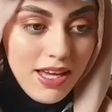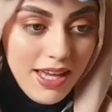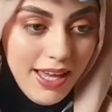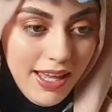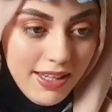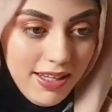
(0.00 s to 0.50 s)

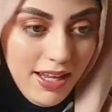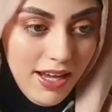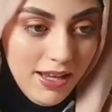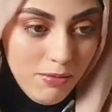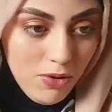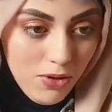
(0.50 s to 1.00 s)
and
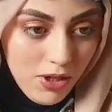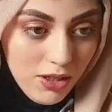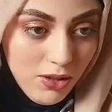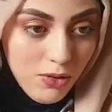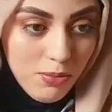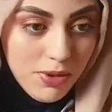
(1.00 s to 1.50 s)
I am
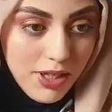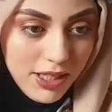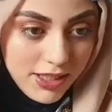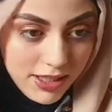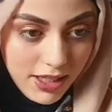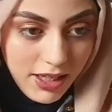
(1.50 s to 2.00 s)
going to
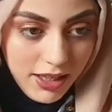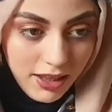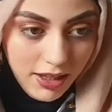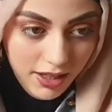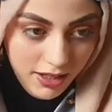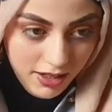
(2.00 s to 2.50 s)
place
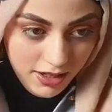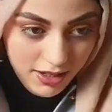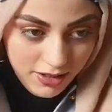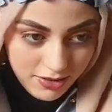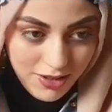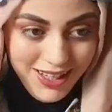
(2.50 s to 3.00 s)
it
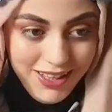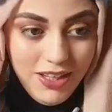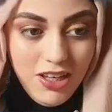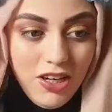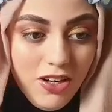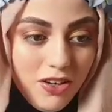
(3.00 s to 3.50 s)
right
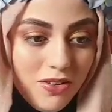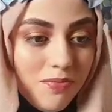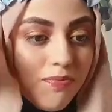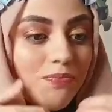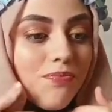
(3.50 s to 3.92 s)
here.